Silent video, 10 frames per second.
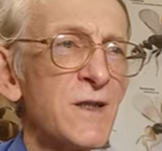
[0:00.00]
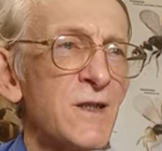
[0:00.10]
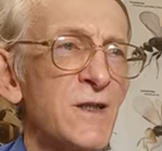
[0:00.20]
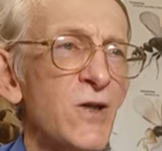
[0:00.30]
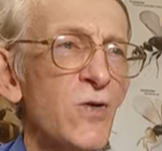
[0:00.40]

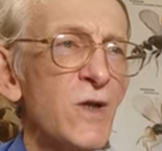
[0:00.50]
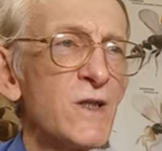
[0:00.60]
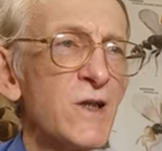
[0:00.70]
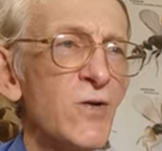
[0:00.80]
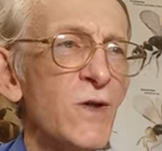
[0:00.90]

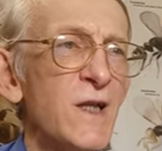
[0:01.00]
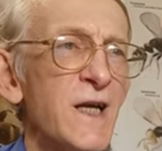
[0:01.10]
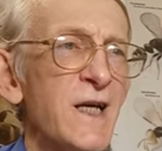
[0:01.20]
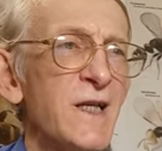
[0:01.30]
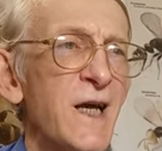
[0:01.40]
slowly
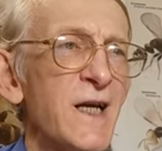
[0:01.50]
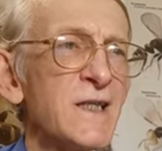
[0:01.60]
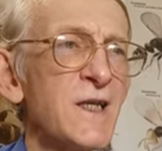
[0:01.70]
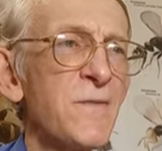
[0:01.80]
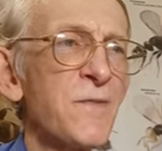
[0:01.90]
laying eggs